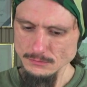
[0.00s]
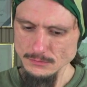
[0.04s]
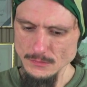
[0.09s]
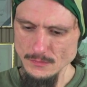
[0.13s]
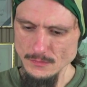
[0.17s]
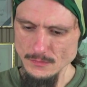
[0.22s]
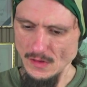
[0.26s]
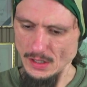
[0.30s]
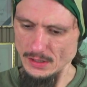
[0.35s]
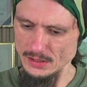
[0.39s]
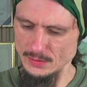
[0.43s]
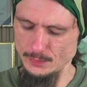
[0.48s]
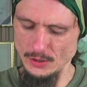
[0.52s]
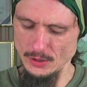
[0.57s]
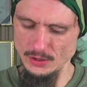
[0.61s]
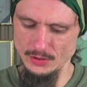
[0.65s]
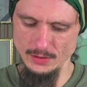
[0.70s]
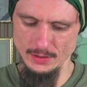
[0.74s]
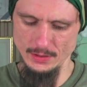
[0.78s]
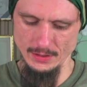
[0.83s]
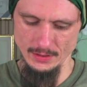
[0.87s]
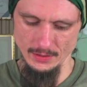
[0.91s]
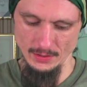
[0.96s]
especially
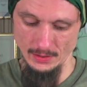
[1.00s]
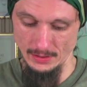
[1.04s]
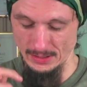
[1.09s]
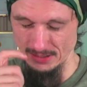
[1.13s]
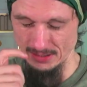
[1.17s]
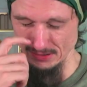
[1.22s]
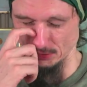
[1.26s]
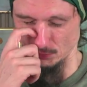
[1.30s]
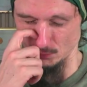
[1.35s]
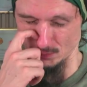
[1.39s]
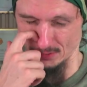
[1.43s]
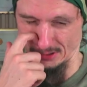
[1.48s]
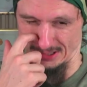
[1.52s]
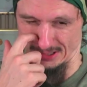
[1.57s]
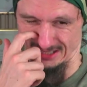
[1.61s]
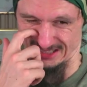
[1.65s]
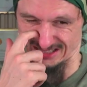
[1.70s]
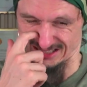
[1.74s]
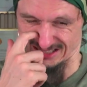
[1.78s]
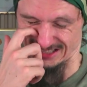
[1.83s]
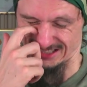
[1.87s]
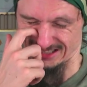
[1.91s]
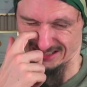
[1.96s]
like in the last 2
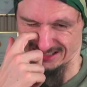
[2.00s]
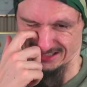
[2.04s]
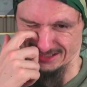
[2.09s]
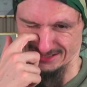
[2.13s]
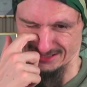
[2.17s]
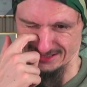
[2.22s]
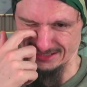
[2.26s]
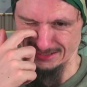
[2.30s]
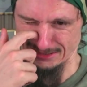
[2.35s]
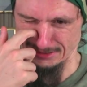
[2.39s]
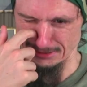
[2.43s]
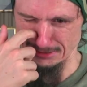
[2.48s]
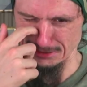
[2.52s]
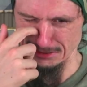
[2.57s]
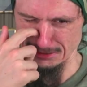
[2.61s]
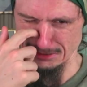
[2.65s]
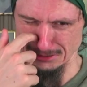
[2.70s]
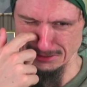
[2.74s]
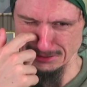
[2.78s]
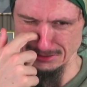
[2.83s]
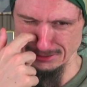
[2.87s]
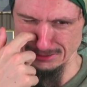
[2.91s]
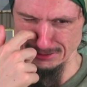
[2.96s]
days.
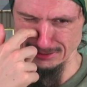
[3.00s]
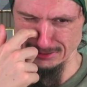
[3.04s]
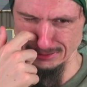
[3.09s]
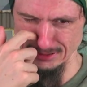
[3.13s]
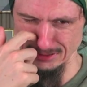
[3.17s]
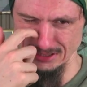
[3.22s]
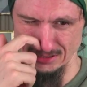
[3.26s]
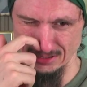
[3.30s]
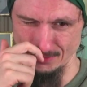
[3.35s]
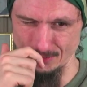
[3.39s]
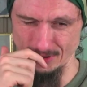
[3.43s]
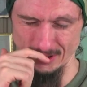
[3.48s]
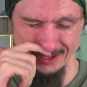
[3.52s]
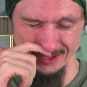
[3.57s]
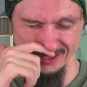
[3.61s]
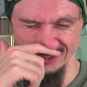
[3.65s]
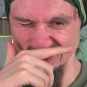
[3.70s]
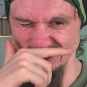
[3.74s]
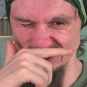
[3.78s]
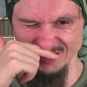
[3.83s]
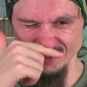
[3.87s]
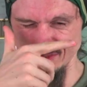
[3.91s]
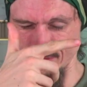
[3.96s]
Yeah, man, I had a
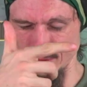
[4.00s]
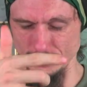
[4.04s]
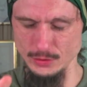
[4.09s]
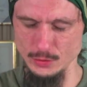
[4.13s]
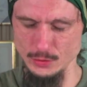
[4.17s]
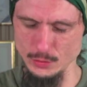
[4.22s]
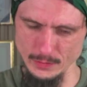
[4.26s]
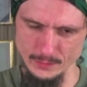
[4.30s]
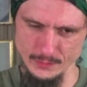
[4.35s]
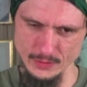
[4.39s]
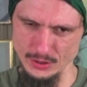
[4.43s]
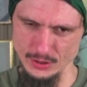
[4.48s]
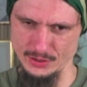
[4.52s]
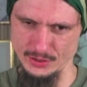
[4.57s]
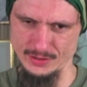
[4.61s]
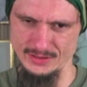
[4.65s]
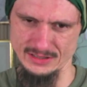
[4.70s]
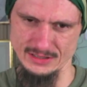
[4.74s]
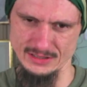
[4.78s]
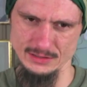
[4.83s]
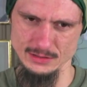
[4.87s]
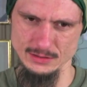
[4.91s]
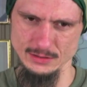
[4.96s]
lot of good
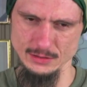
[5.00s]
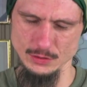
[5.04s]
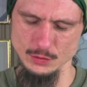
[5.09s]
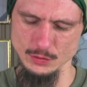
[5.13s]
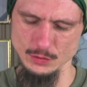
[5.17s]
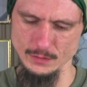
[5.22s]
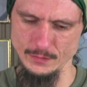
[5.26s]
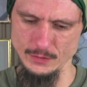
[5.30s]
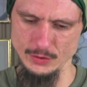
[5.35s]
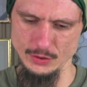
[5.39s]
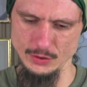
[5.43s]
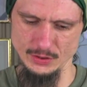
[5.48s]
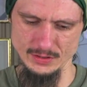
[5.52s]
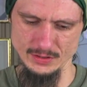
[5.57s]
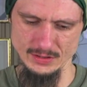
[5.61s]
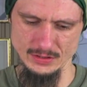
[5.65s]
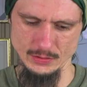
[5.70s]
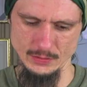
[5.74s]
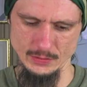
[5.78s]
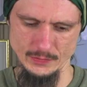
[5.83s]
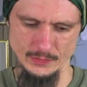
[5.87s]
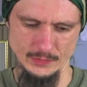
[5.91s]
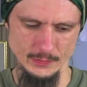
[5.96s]
visions
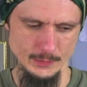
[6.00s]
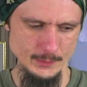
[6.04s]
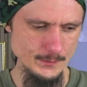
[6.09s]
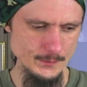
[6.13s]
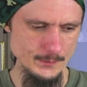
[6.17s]
of